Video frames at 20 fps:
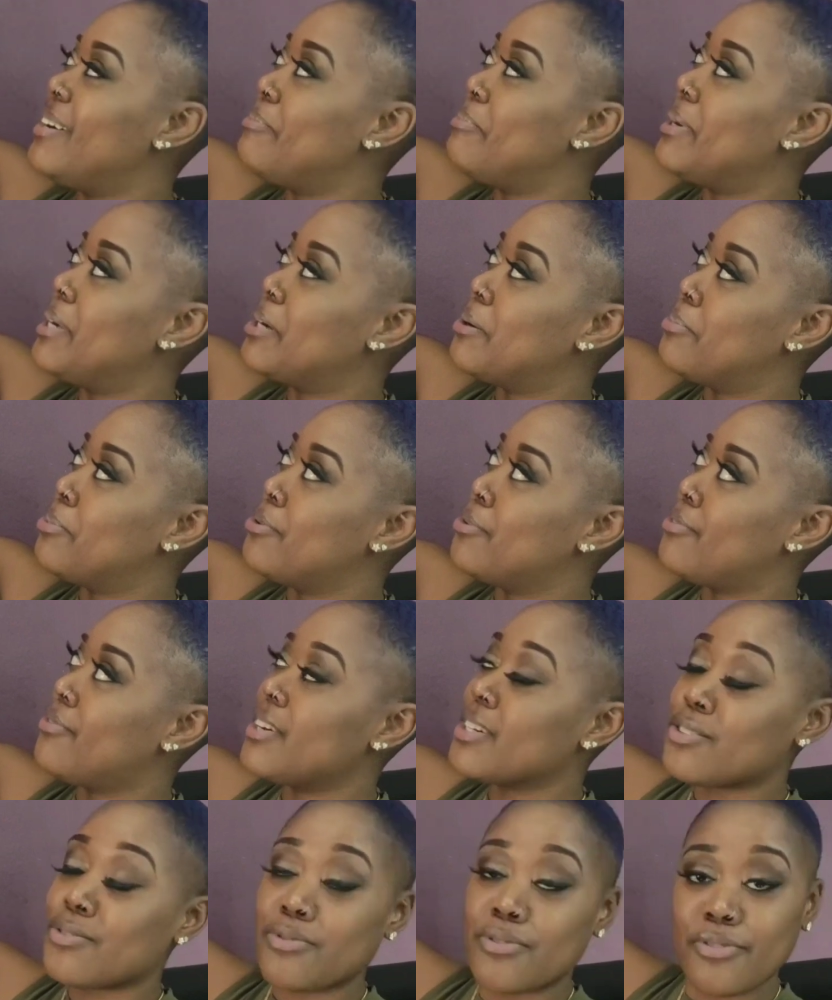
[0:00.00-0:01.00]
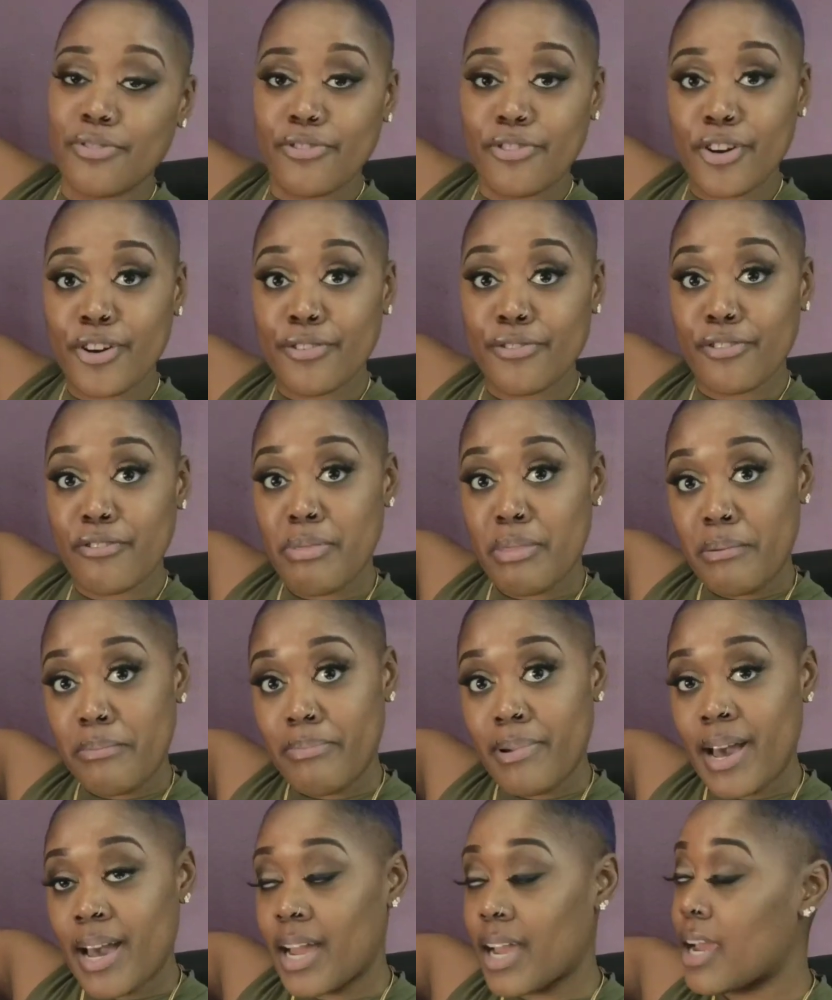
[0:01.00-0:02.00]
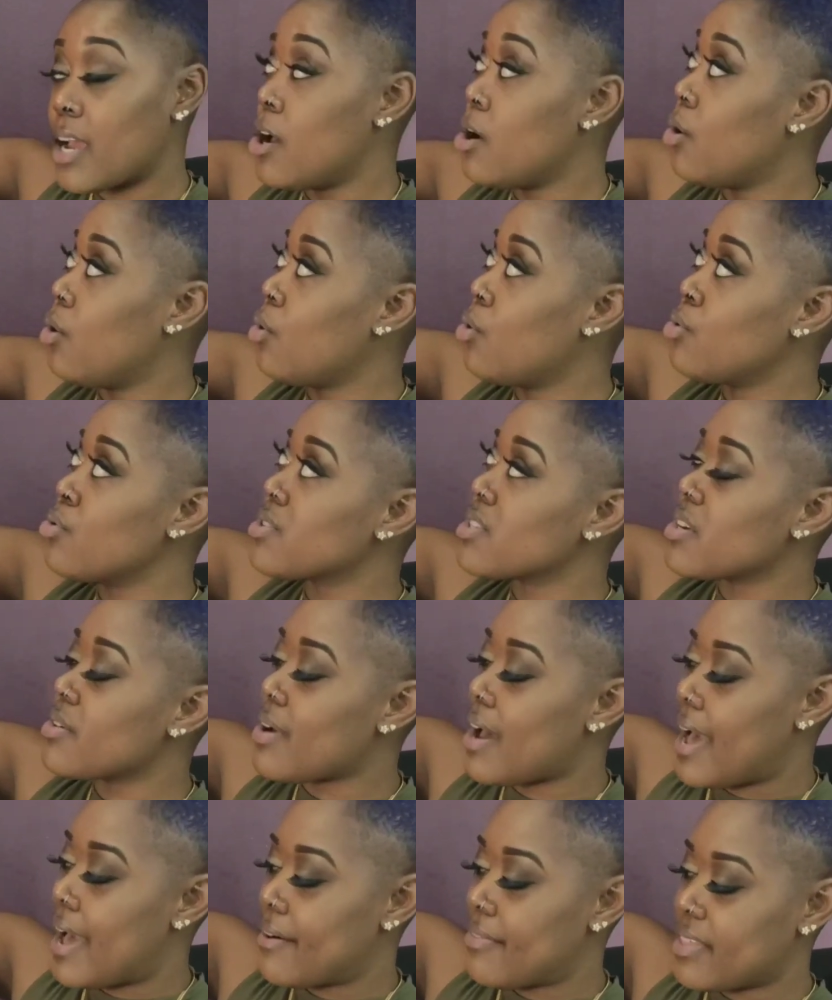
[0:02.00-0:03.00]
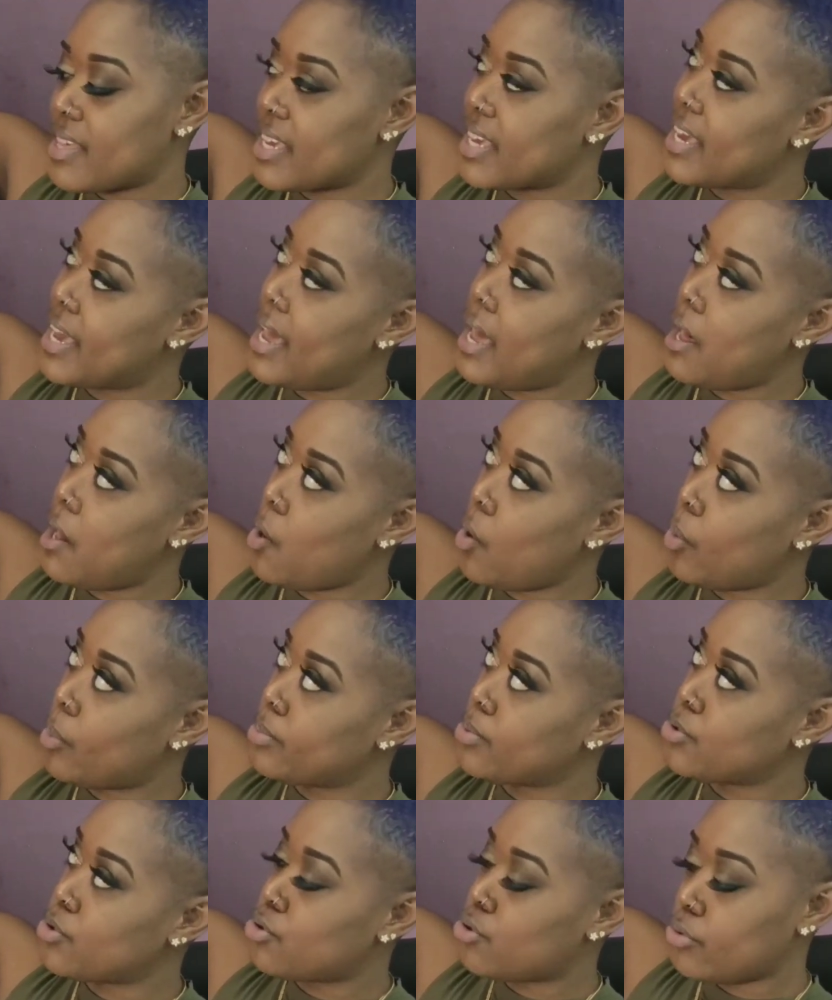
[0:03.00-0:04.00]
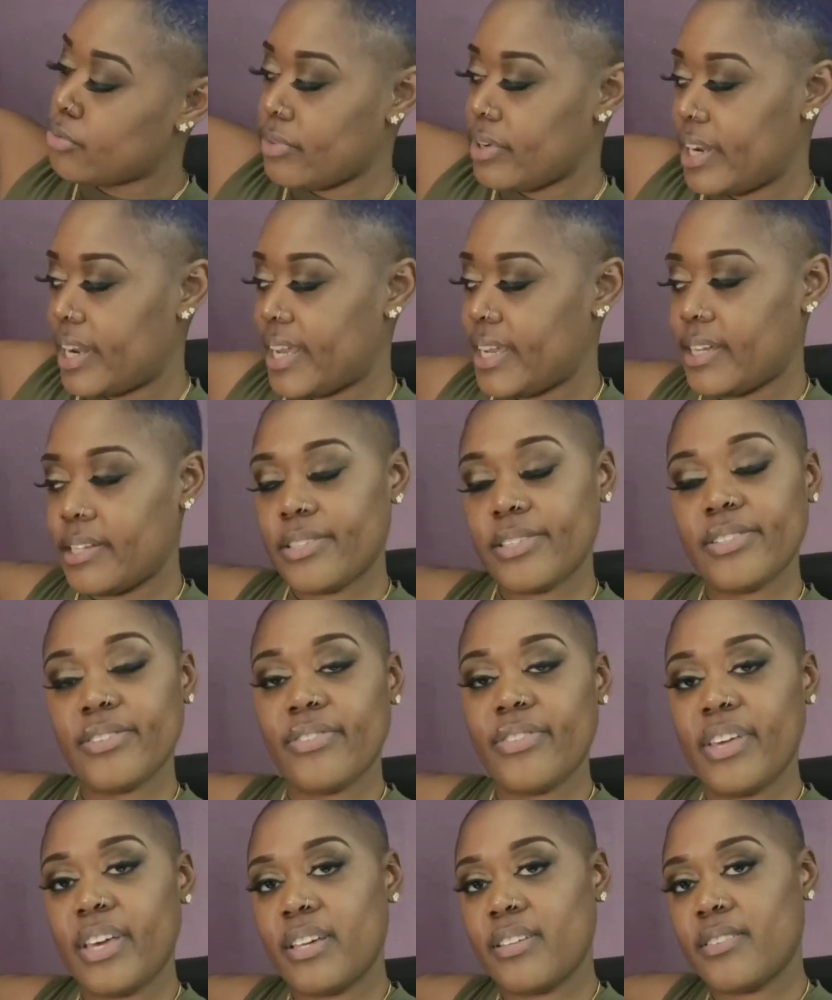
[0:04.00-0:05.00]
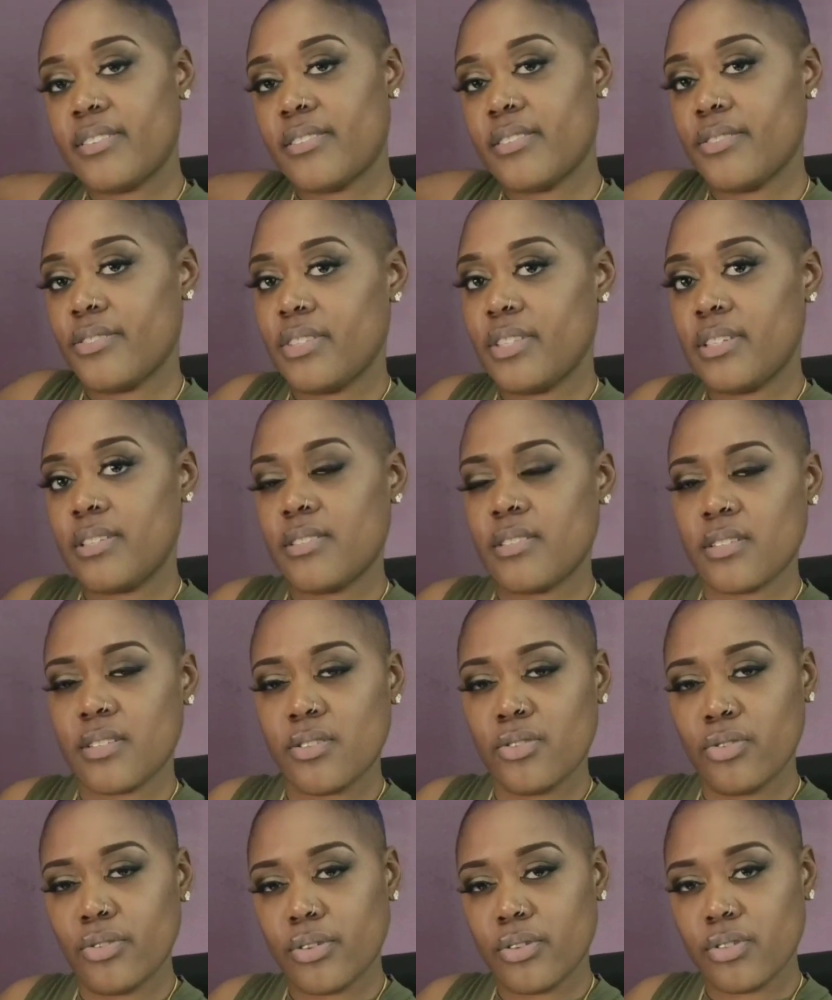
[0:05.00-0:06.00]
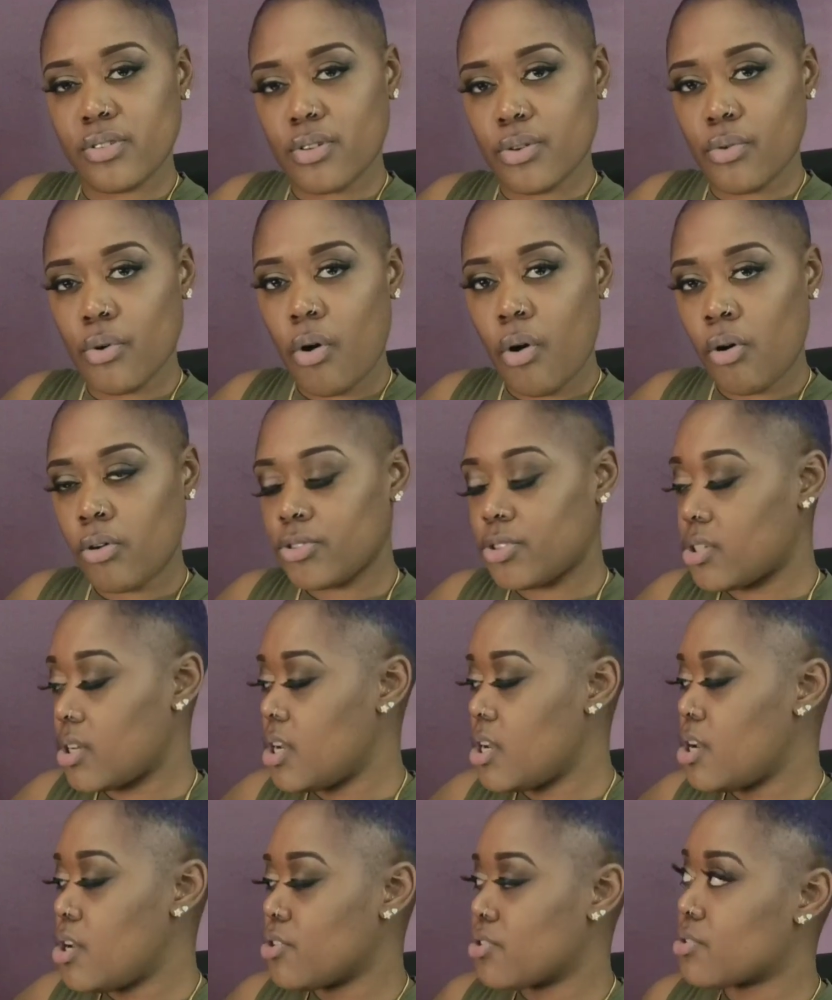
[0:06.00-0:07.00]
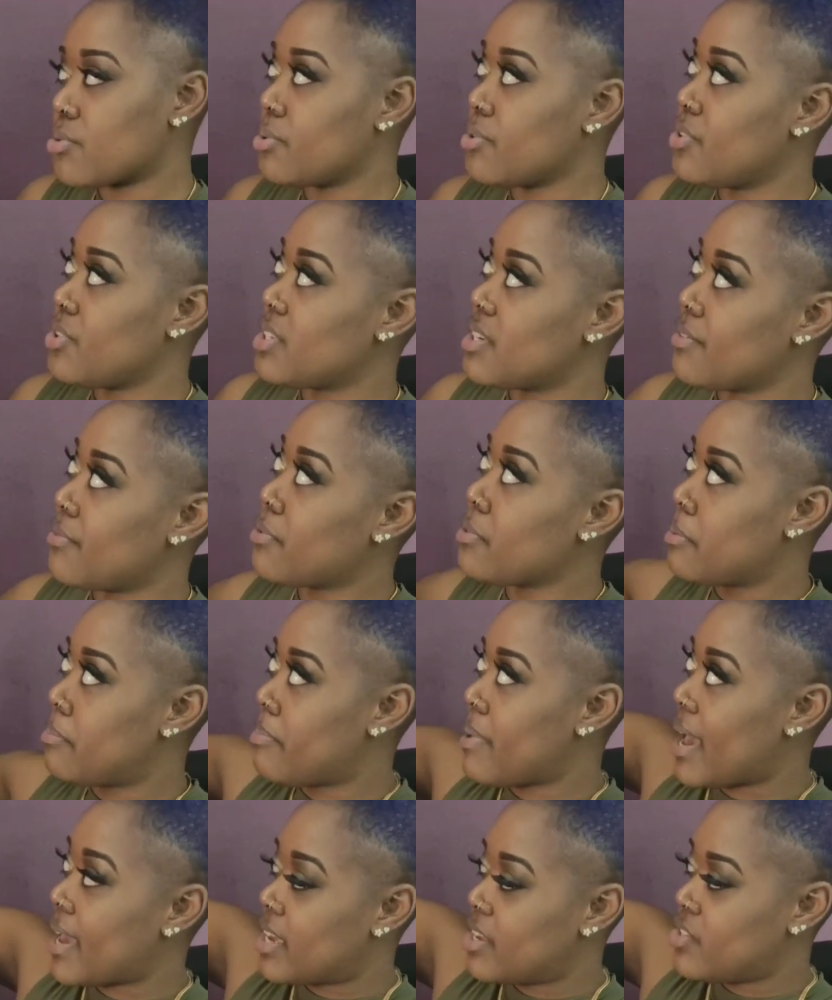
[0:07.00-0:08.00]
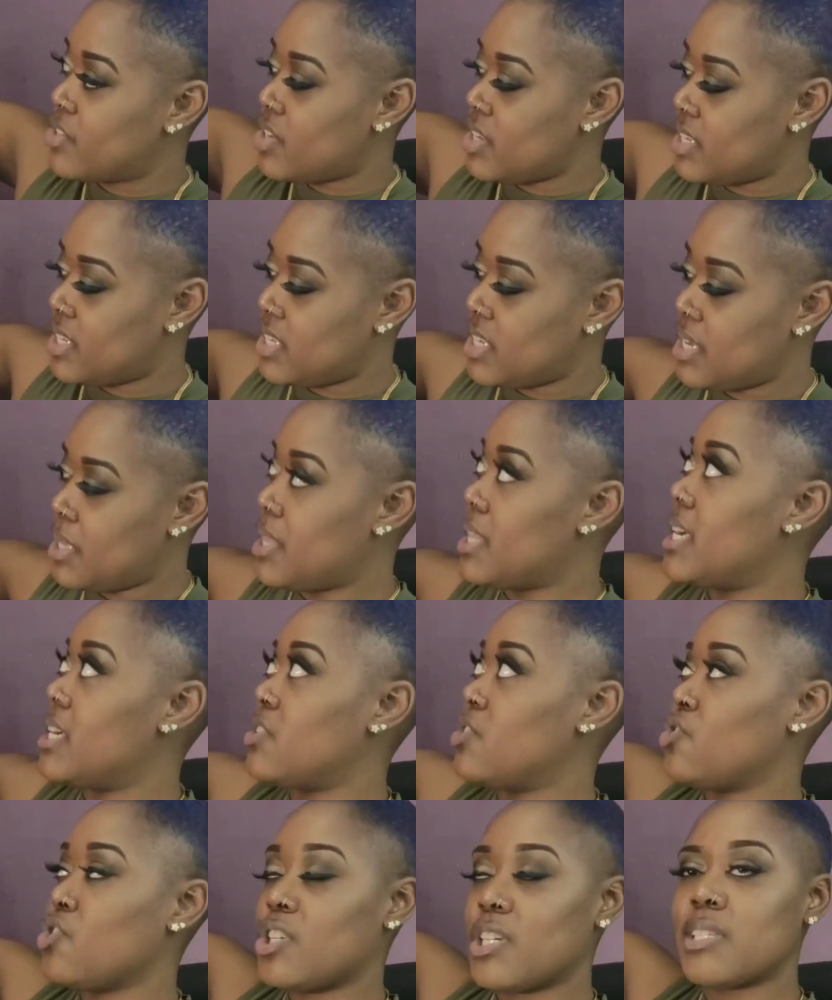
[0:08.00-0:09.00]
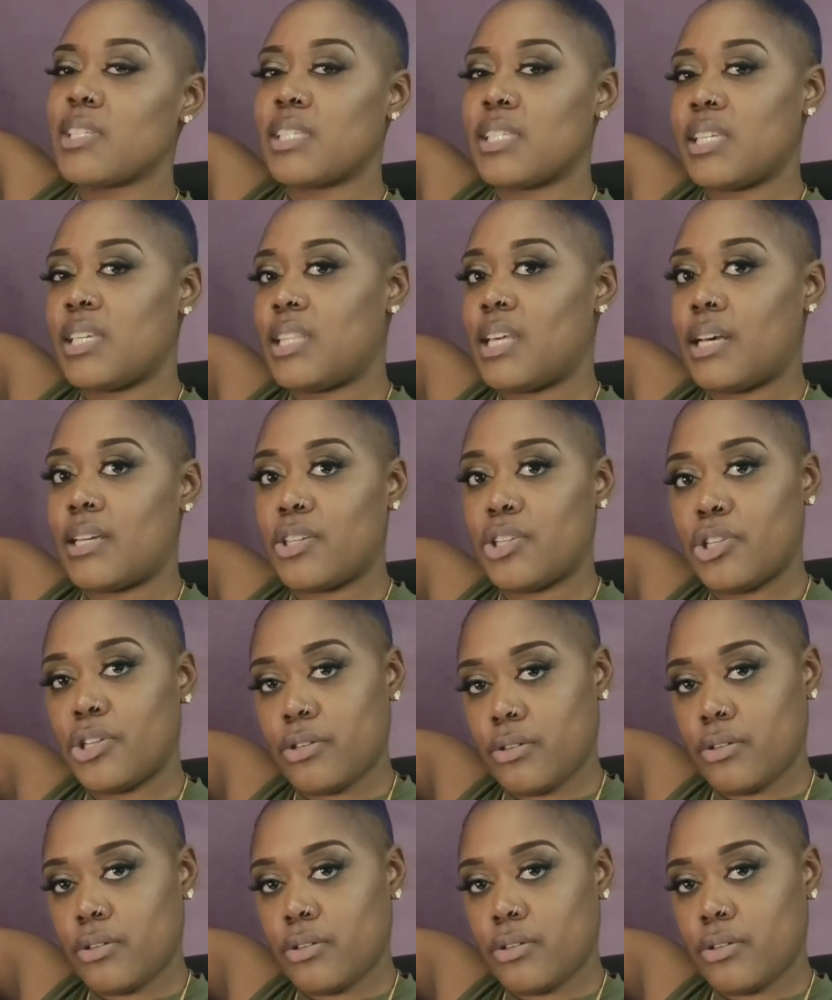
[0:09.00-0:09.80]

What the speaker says: peekaboo effect of the fur from the back. Also, I think it helps to relate to this, so this doesn't look so odd. So when you see it from the back and you see this, you can see that, you know,